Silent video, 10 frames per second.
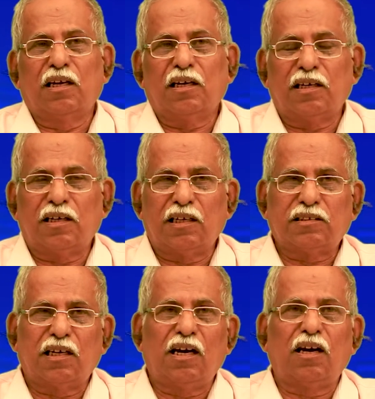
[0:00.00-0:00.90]

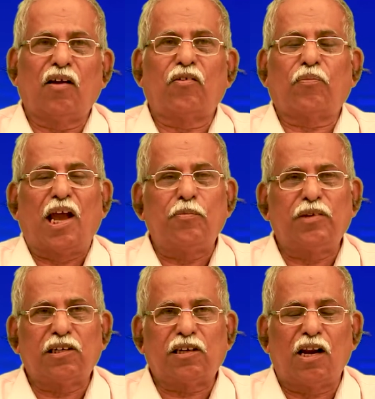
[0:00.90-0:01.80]
national, our prime
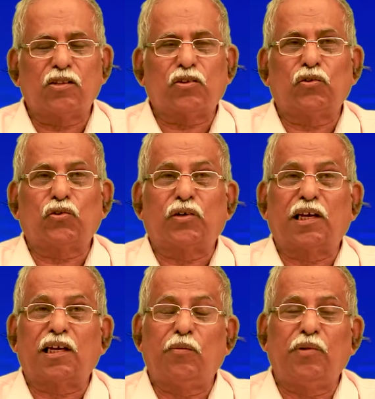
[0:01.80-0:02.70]
minister also, to
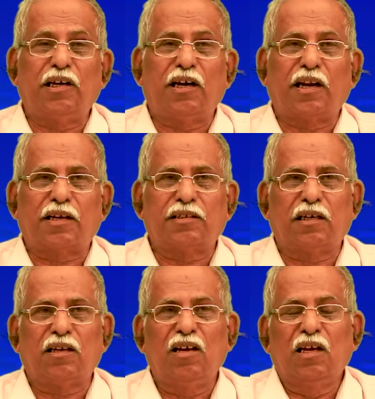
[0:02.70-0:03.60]
take immediate
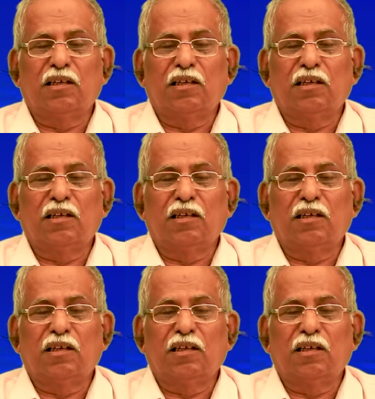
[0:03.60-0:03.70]
action.